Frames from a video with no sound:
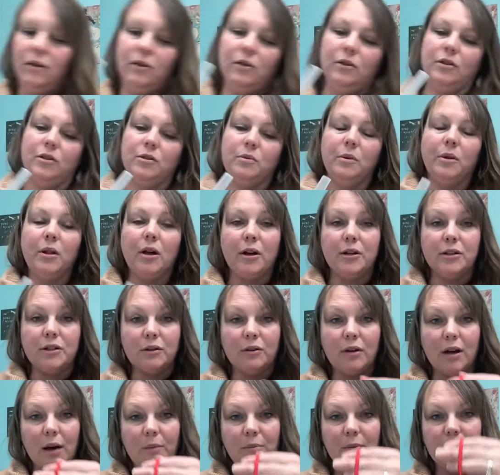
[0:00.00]
yours will also
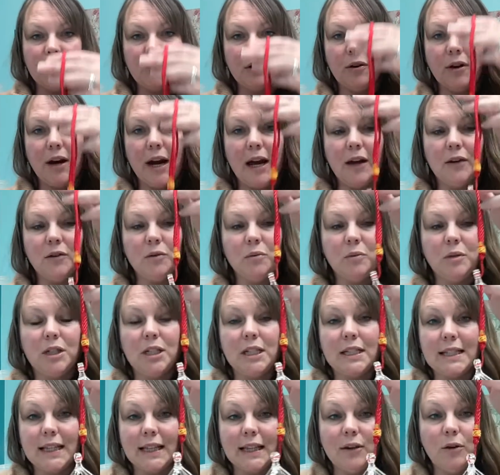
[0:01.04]
come with the crown, which
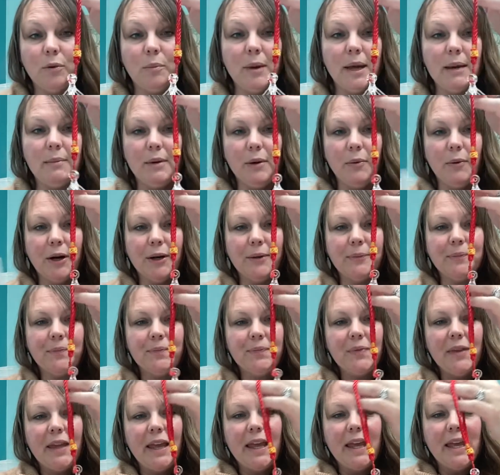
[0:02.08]
is a little baby one.
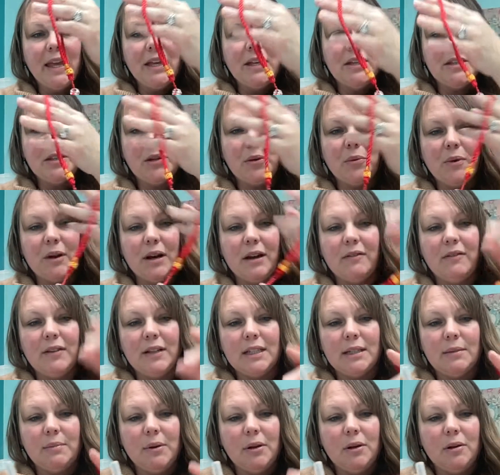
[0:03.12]
So what I've
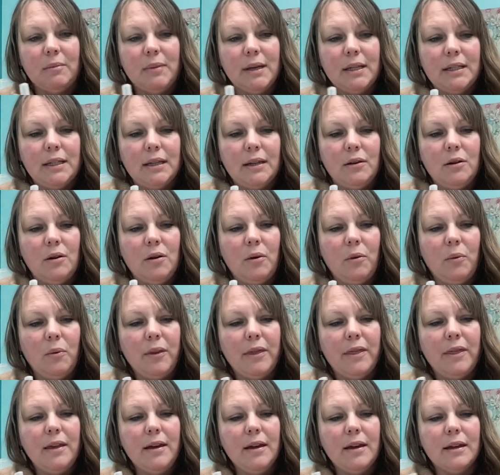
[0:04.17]
experimented
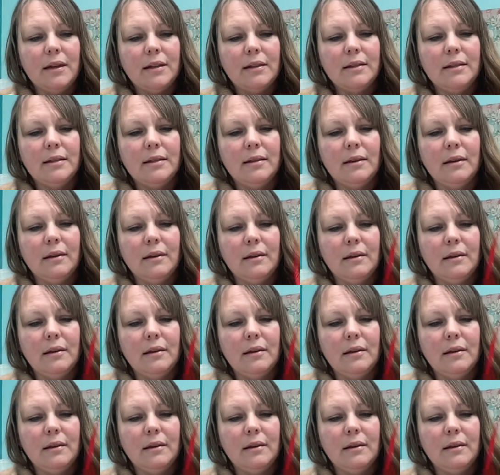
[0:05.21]
with this,